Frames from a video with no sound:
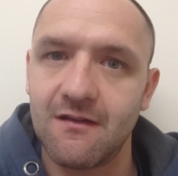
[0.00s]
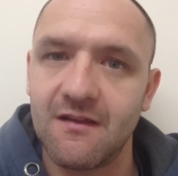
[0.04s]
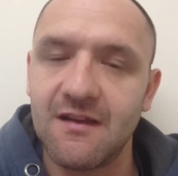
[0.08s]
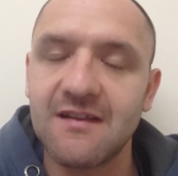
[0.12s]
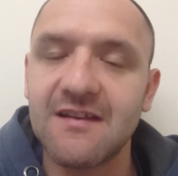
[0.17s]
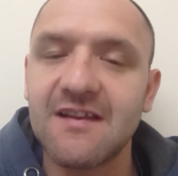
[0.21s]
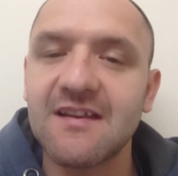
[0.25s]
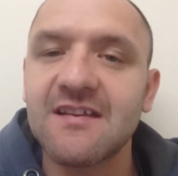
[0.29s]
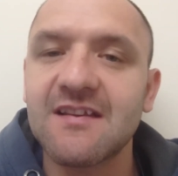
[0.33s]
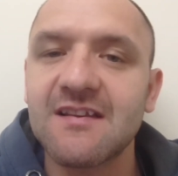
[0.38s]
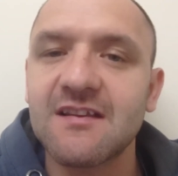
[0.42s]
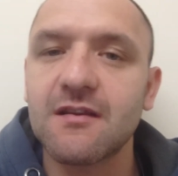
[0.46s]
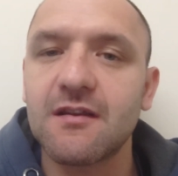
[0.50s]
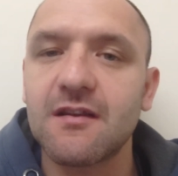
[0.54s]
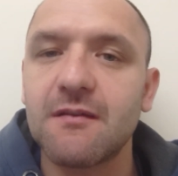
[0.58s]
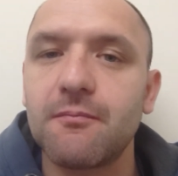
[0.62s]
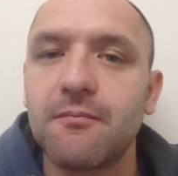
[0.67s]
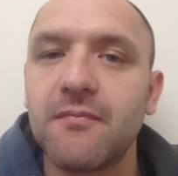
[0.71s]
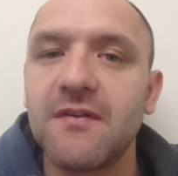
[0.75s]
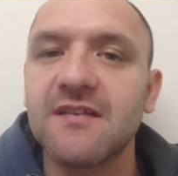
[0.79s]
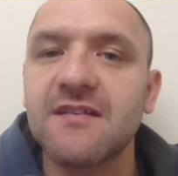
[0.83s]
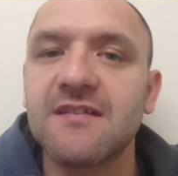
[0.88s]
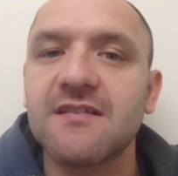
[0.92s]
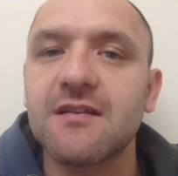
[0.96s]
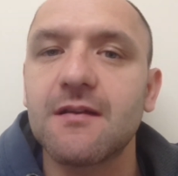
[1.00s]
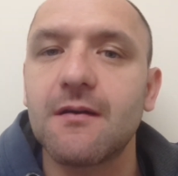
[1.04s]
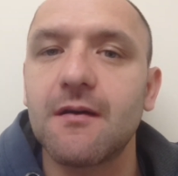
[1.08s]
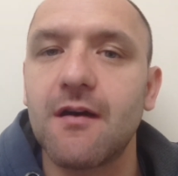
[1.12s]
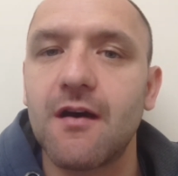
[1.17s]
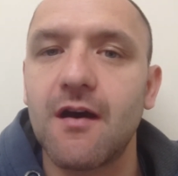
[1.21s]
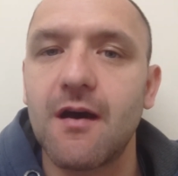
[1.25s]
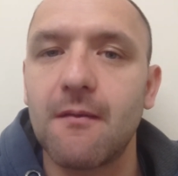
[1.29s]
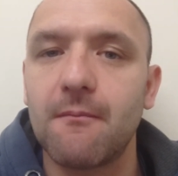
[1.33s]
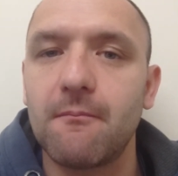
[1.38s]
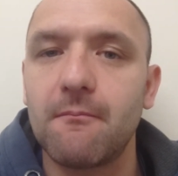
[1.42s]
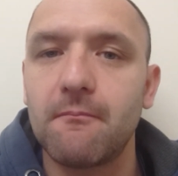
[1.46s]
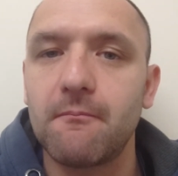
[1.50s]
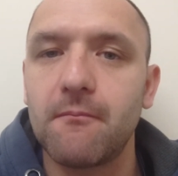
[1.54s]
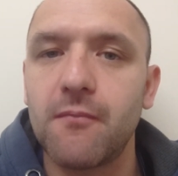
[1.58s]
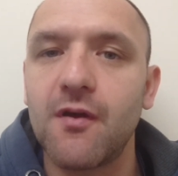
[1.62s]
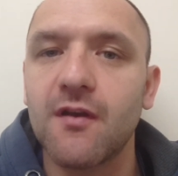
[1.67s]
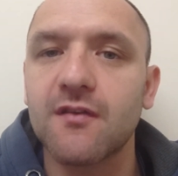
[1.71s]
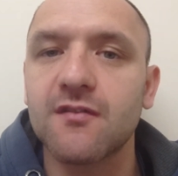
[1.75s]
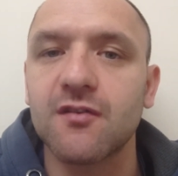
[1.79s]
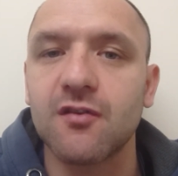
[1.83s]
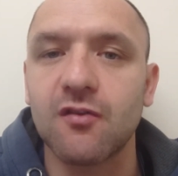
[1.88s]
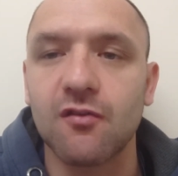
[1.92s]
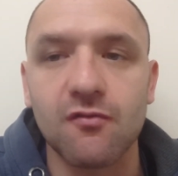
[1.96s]
This is a
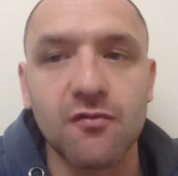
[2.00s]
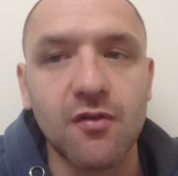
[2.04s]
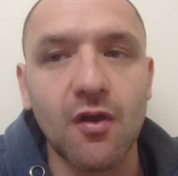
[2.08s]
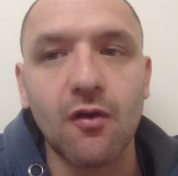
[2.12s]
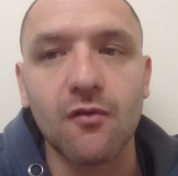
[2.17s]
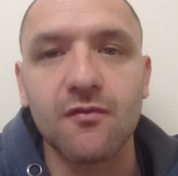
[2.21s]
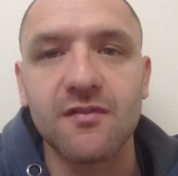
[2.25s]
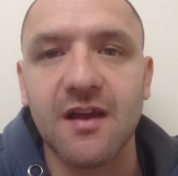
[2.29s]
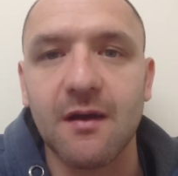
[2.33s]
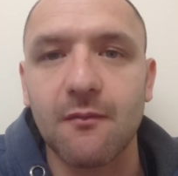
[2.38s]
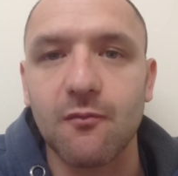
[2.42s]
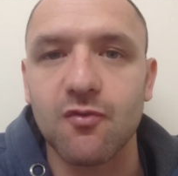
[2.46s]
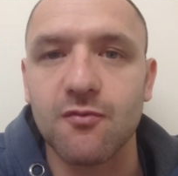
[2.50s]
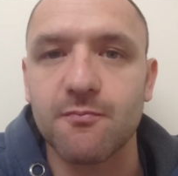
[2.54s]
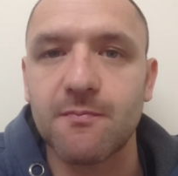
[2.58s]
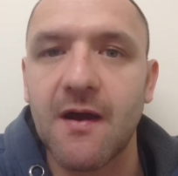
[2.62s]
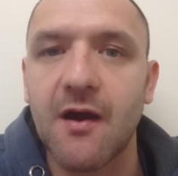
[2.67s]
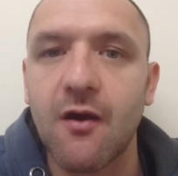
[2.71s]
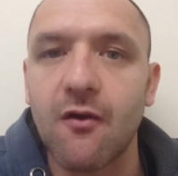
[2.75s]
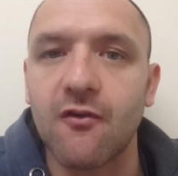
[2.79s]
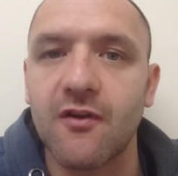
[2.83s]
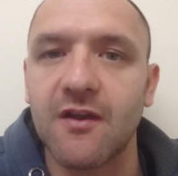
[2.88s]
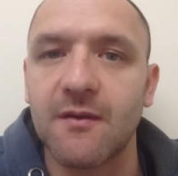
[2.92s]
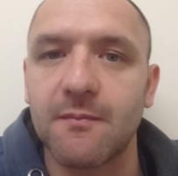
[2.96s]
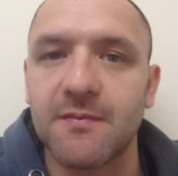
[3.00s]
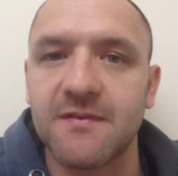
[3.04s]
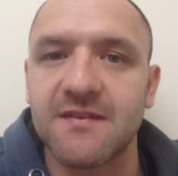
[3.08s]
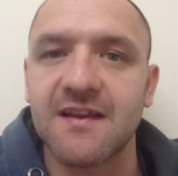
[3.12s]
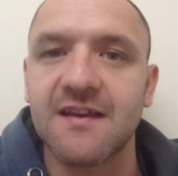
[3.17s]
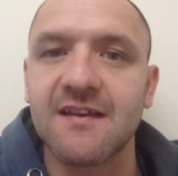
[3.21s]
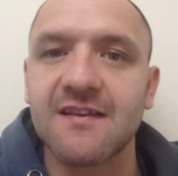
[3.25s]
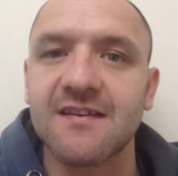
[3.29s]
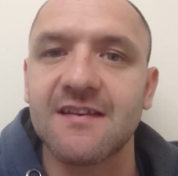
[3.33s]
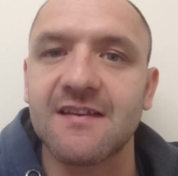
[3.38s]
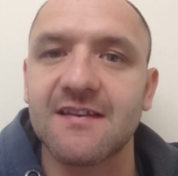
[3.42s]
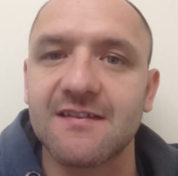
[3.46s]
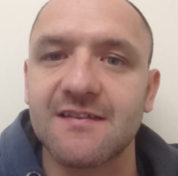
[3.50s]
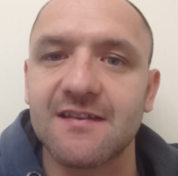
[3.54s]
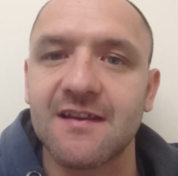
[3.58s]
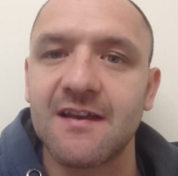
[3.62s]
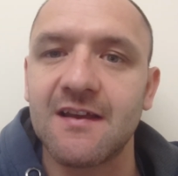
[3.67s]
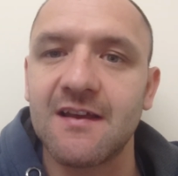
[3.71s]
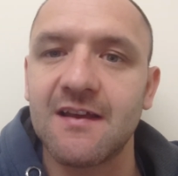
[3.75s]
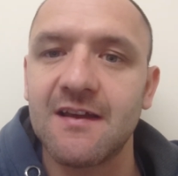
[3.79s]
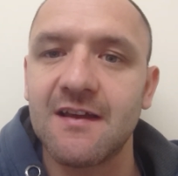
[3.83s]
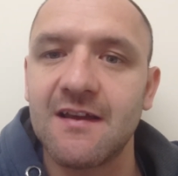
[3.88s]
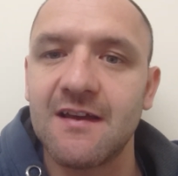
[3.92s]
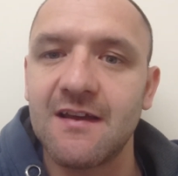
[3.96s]
person who knows how much power he possesses,
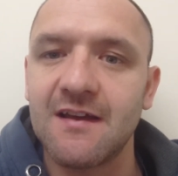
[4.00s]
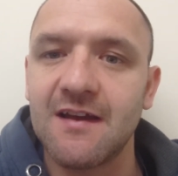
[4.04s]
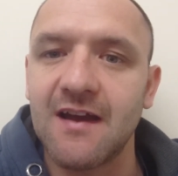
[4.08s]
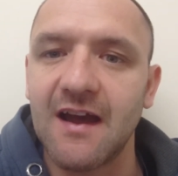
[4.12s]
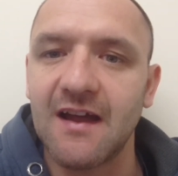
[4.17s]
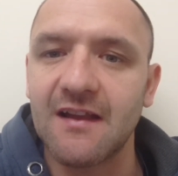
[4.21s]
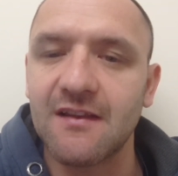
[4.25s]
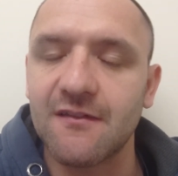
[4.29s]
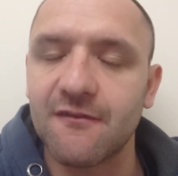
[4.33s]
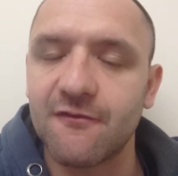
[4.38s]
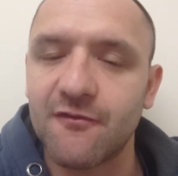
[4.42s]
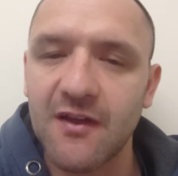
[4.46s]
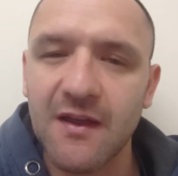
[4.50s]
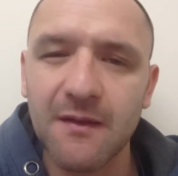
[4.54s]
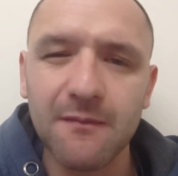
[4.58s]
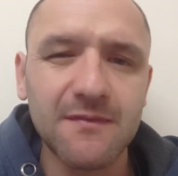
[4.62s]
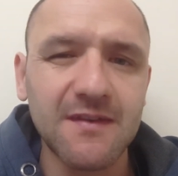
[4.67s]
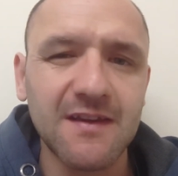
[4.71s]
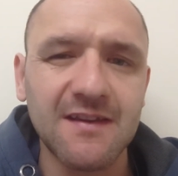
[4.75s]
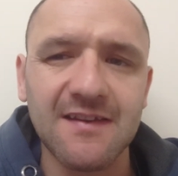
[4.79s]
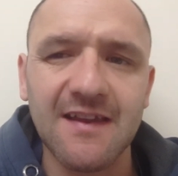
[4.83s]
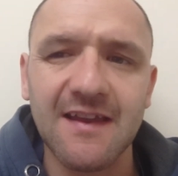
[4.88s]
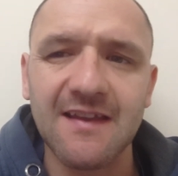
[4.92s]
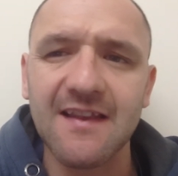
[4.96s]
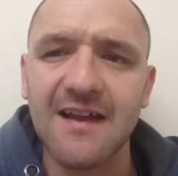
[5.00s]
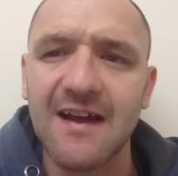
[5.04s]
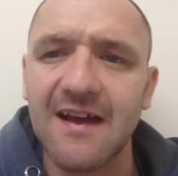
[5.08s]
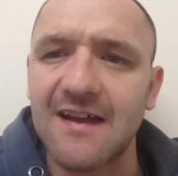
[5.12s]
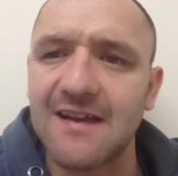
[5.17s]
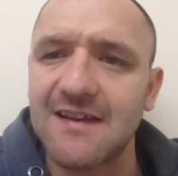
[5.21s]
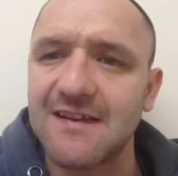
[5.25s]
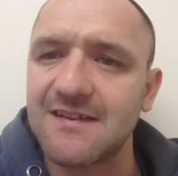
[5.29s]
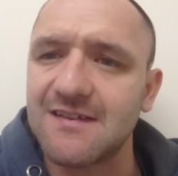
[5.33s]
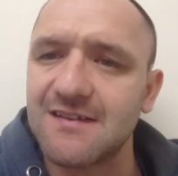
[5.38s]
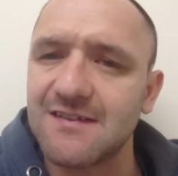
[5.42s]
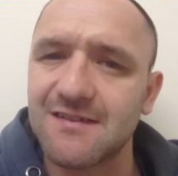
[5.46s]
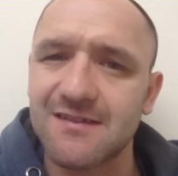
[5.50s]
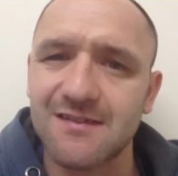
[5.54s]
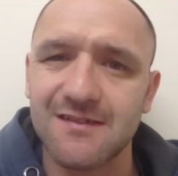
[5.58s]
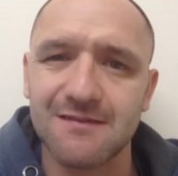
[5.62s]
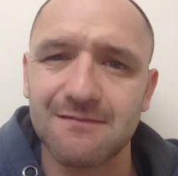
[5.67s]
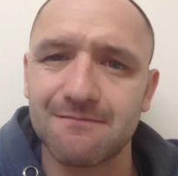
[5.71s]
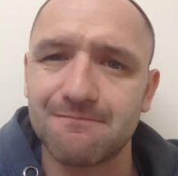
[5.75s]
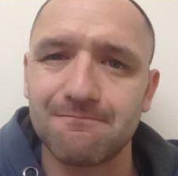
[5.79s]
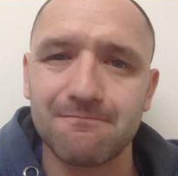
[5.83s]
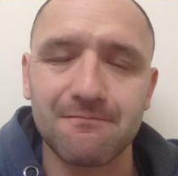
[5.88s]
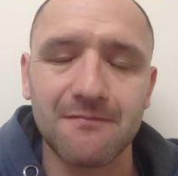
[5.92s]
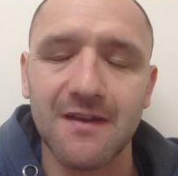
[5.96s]
and for him to say that
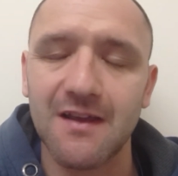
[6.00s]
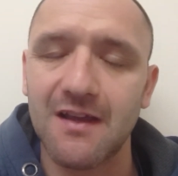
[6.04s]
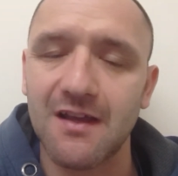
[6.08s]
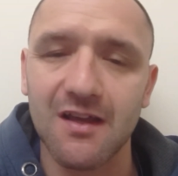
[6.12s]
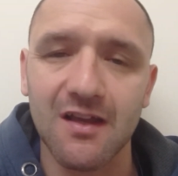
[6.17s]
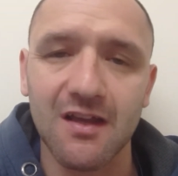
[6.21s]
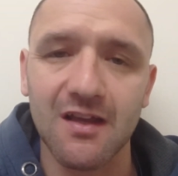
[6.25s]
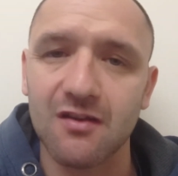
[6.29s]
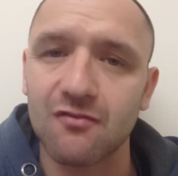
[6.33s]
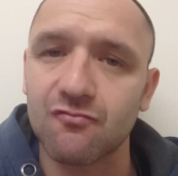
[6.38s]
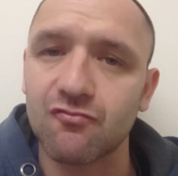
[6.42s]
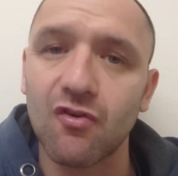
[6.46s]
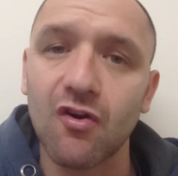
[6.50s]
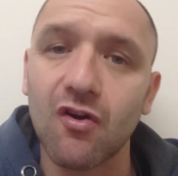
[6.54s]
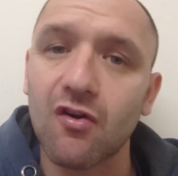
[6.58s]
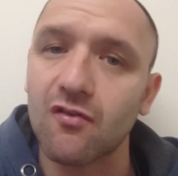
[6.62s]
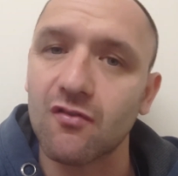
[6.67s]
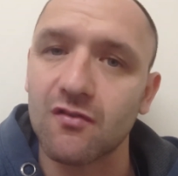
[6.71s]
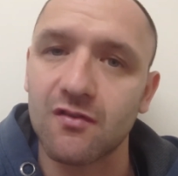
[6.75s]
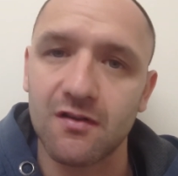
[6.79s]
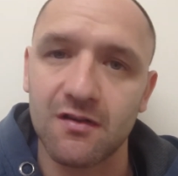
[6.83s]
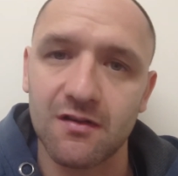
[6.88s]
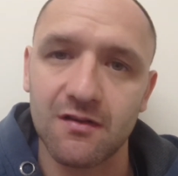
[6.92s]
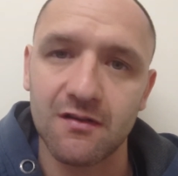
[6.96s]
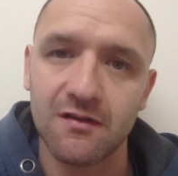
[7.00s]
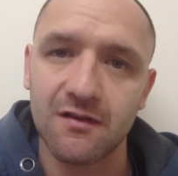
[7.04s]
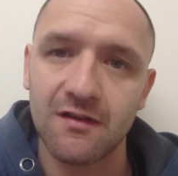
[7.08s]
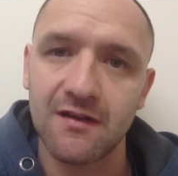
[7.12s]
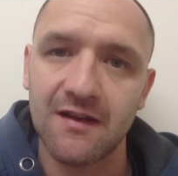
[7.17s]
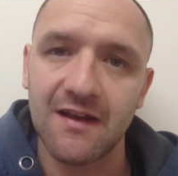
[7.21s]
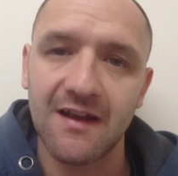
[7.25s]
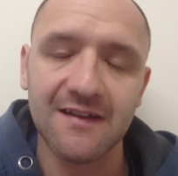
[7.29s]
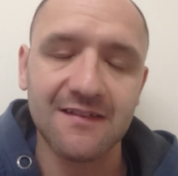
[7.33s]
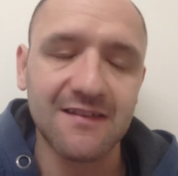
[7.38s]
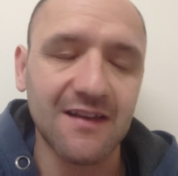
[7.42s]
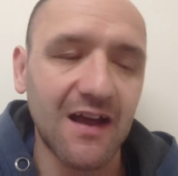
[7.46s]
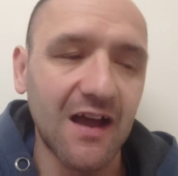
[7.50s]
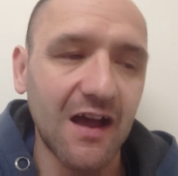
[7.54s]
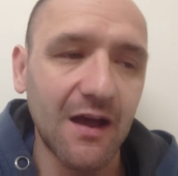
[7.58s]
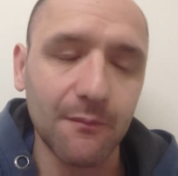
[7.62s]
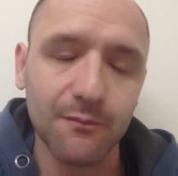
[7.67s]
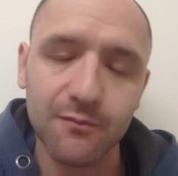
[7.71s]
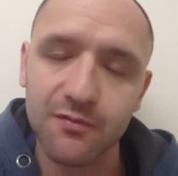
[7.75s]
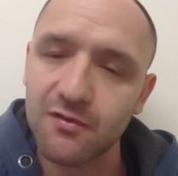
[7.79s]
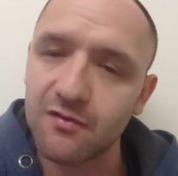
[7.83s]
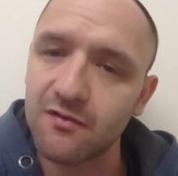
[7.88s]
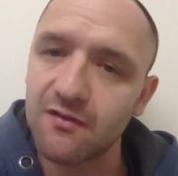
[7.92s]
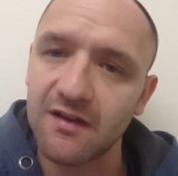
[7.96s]
is wrong. It's
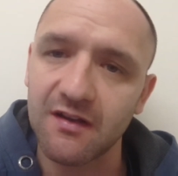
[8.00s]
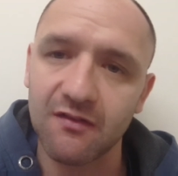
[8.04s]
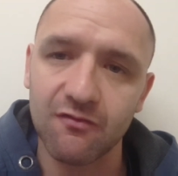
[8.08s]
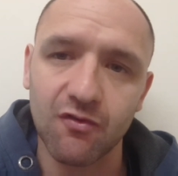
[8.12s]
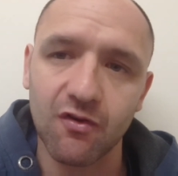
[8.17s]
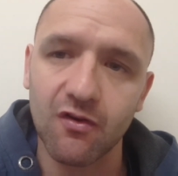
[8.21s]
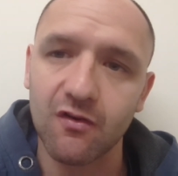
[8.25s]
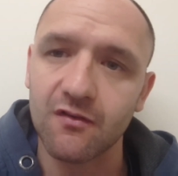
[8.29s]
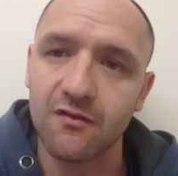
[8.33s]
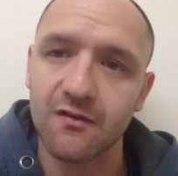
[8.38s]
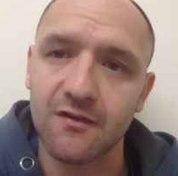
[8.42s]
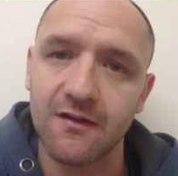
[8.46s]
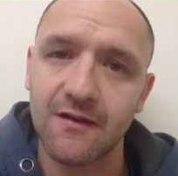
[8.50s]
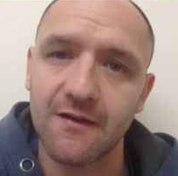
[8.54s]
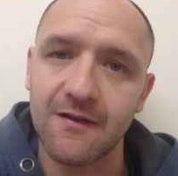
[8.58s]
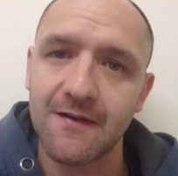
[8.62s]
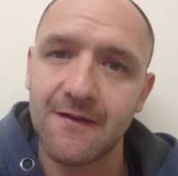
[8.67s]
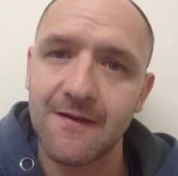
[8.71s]
absolutely wrong.